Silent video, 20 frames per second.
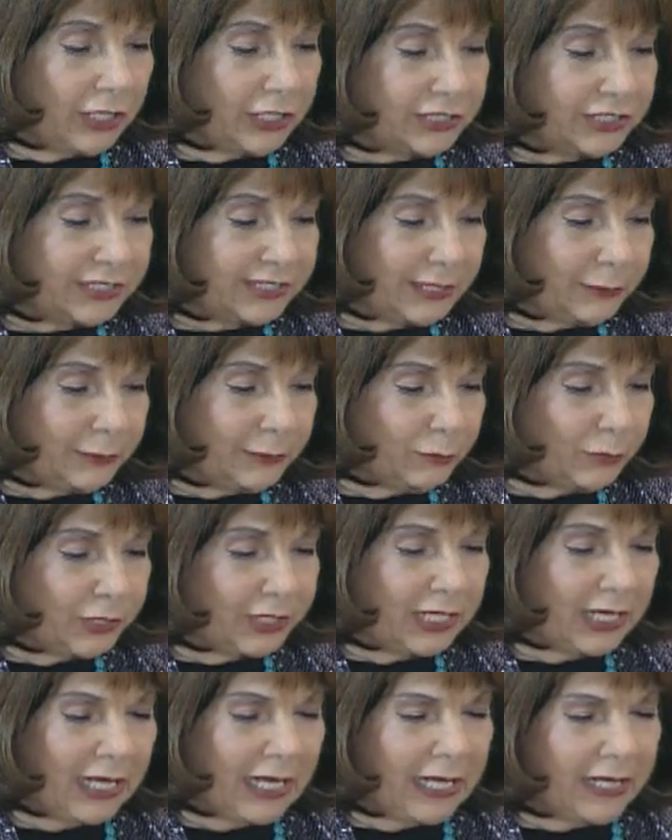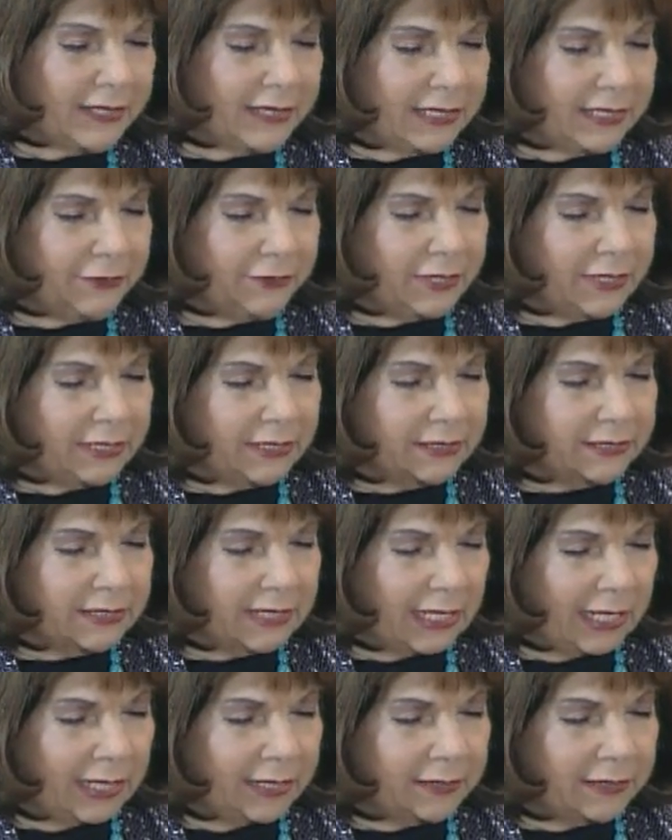someone, there is,
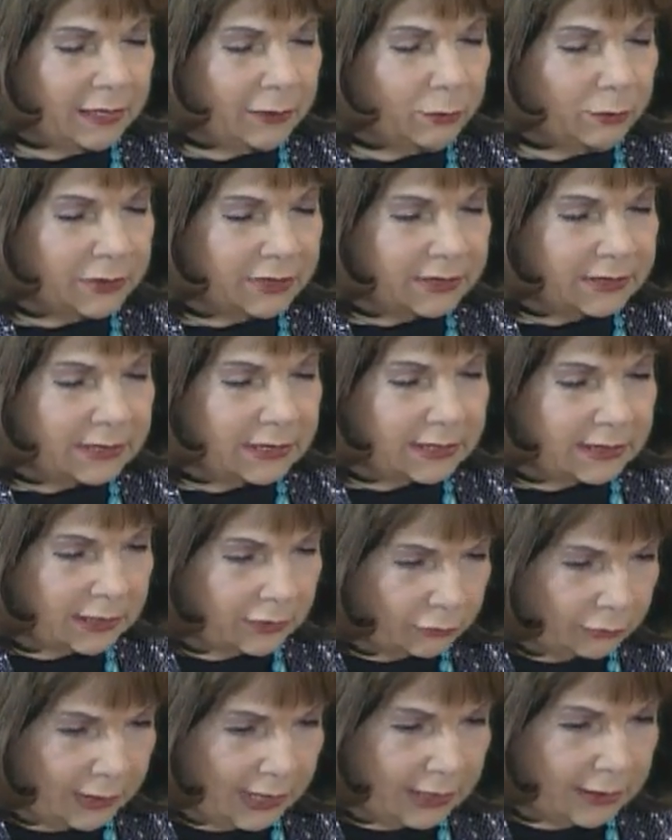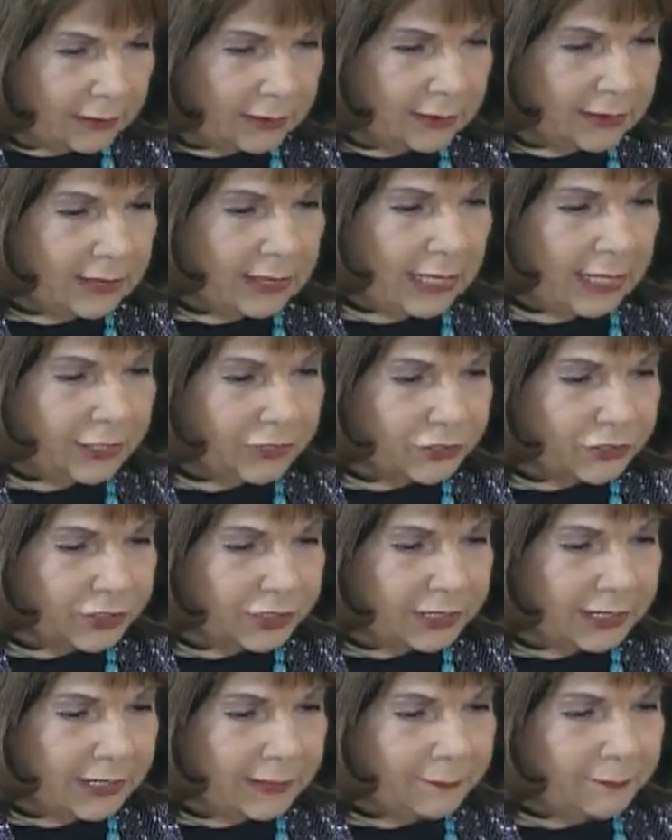and there was a great connection,
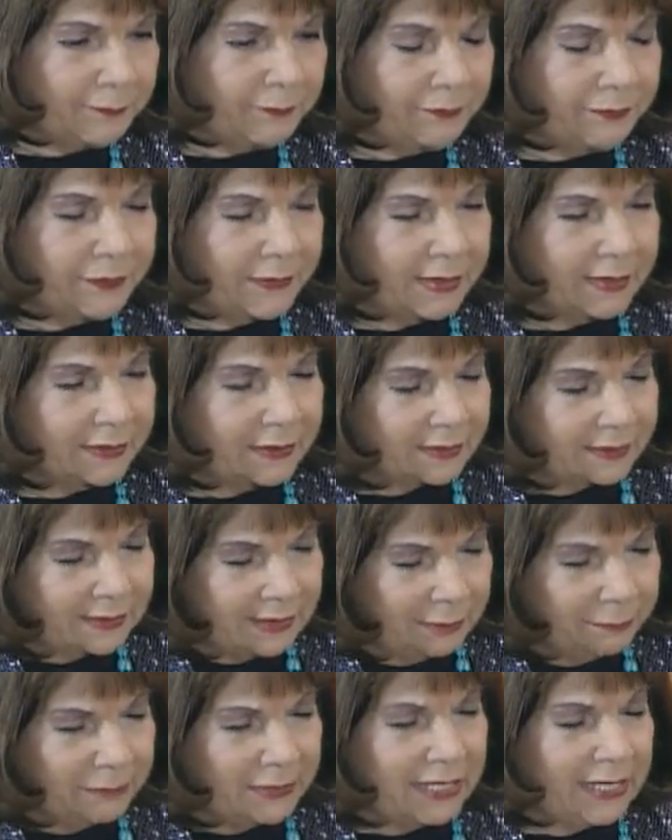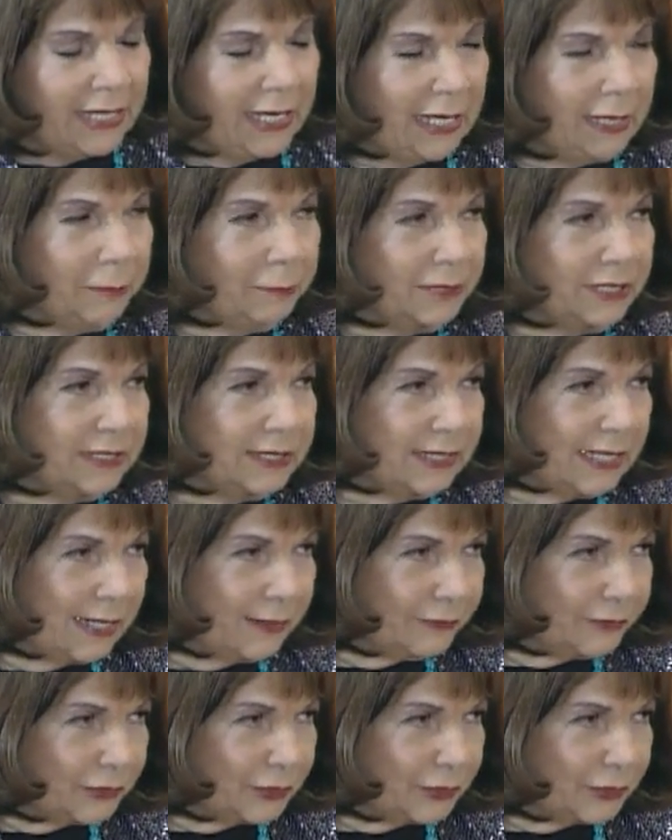something happens after.